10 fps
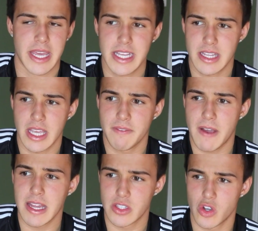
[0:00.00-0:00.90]
He
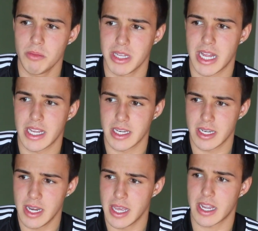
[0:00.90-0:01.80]
finally told me, like,
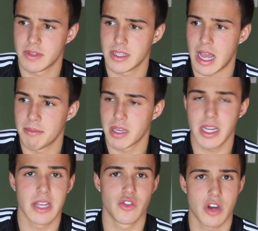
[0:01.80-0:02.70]
Nick, I'm gonna
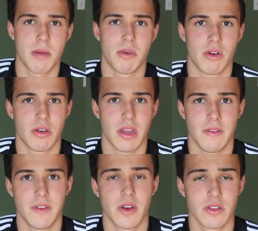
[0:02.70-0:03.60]
get in trouble
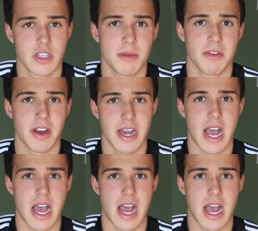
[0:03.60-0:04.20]
if you don't tell me right